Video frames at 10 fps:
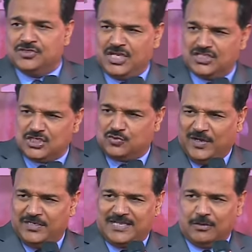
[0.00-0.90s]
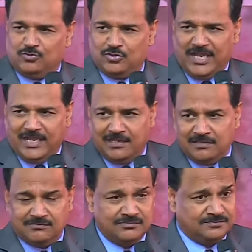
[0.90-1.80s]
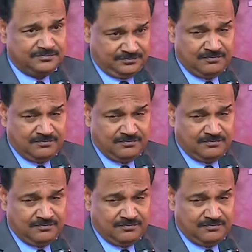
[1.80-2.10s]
Jesus went down to hell,